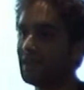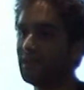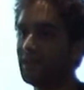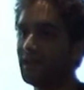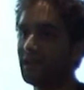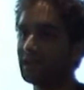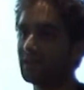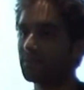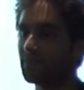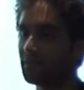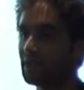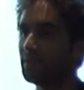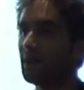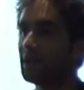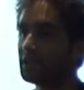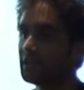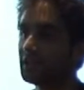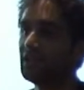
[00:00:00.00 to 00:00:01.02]
APIs are pretty
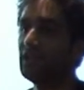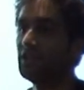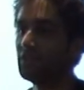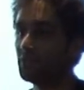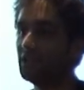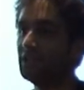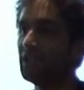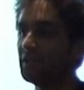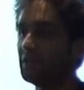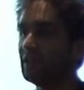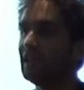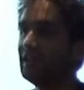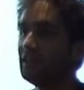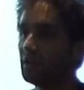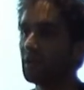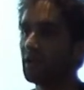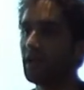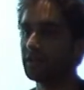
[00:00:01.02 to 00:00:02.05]
much read-only
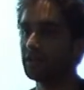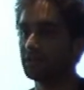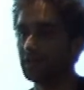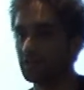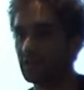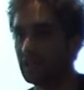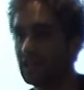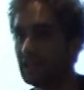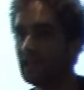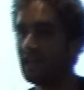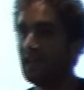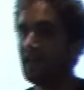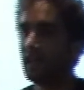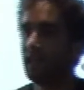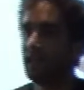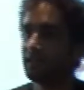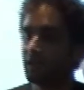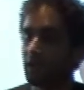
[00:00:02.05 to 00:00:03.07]
to a large degree.
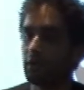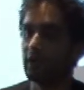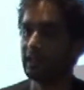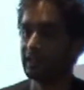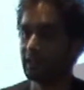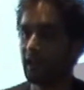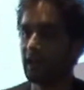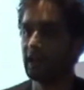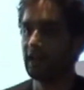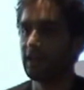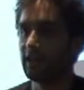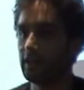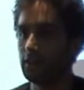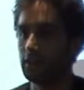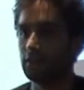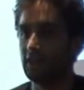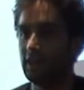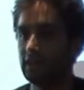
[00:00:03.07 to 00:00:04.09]
So it's likely that
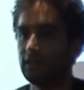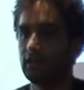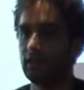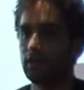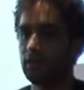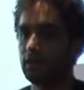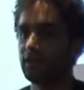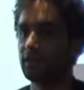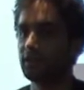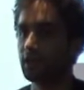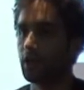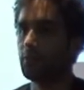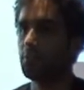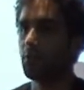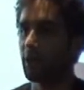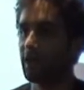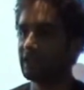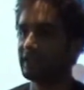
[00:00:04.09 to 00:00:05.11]
you'll need to use the
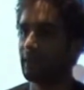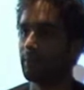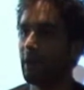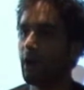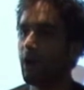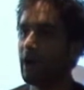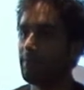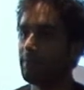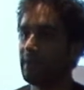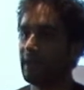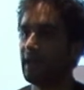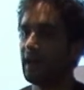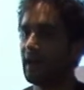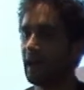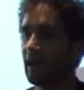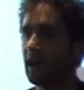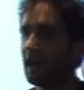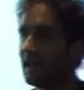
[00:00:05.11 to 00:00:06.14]
SOAP or XML
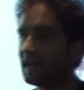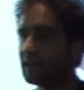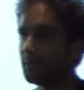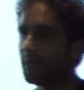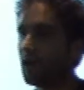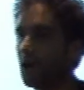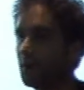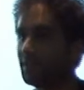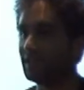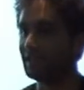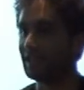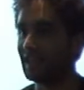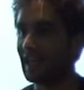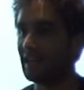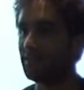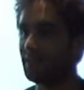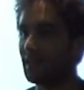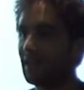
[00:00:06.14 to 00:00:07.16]
RPC
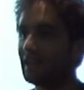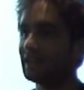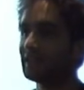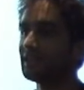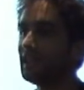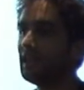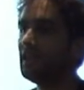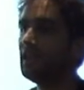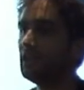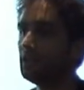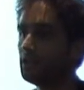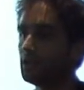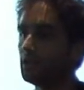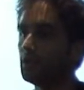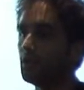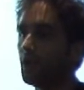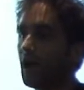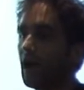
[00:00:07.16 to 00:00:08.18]
APIs
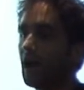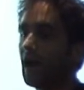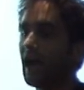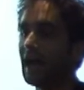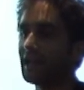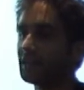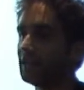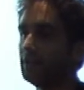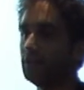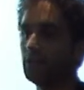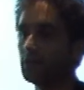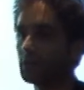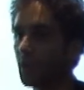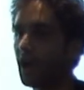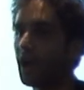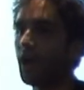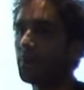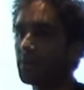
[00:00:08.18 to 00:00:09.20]
to actually do
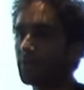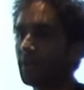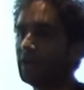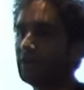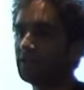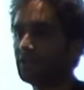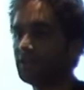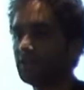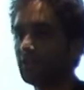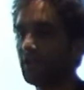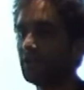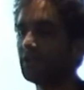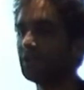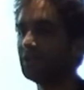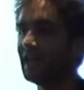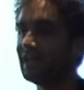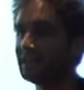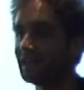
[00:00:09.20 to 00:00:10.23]
write operations on
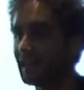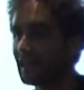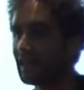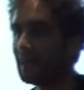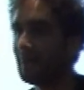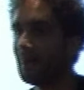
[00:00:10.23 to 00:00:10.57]
your data.